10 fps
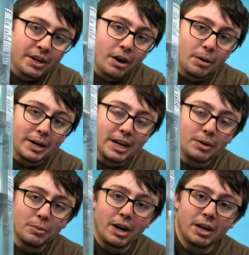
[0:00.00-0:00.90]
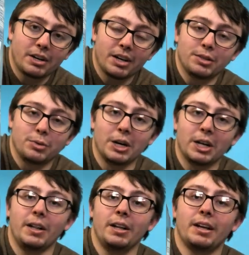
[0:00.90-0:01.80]
carbonated water as
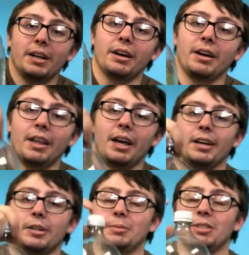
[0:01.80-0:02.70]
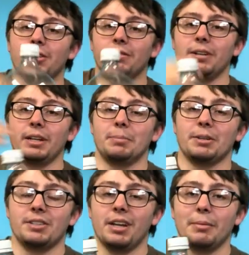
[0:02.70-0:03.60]
well. That helps to fill up
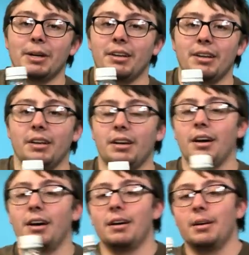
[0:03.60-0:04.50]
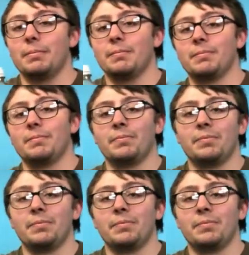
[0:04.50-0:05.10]
your stomach. And